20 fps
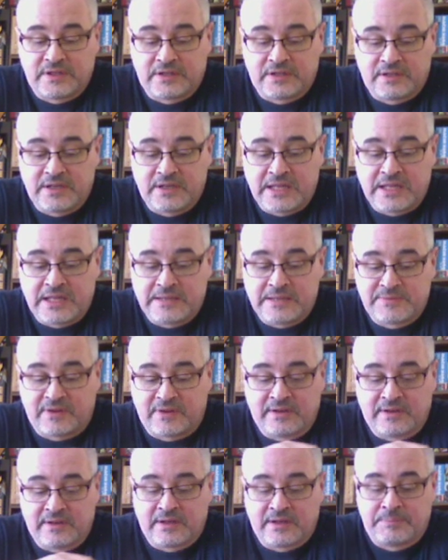names
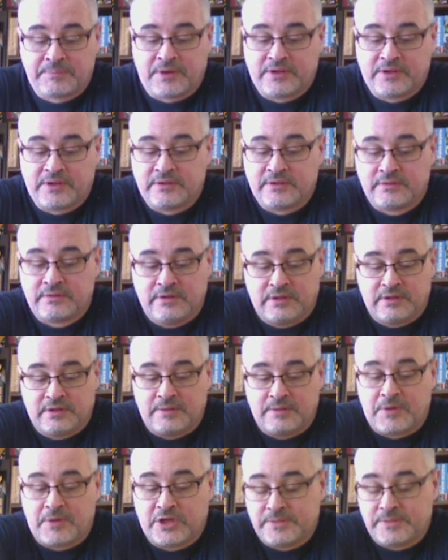end up on a
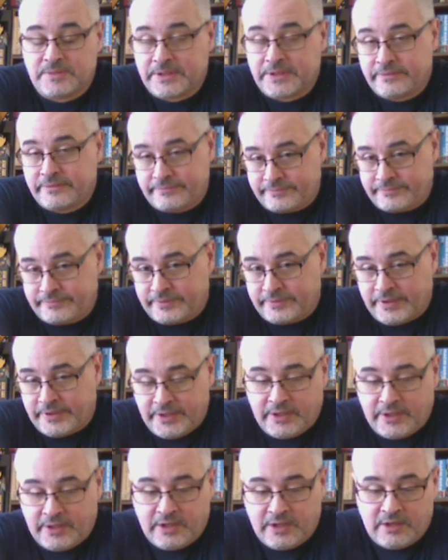monument.
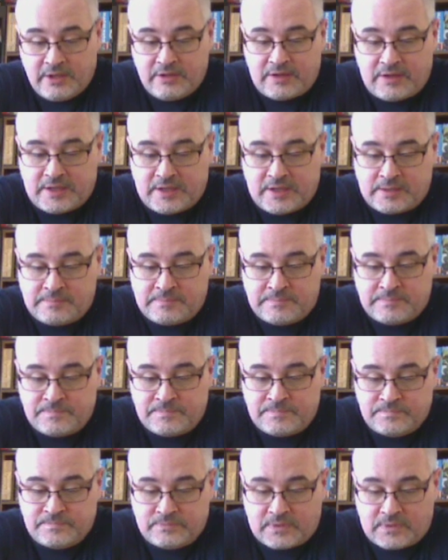
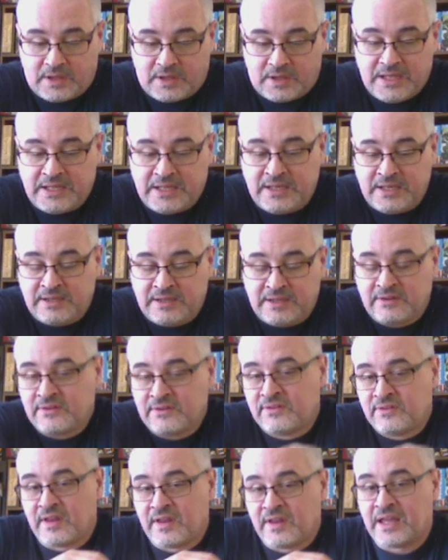It
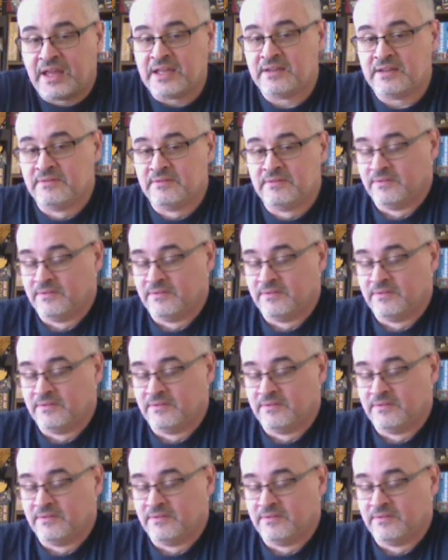is a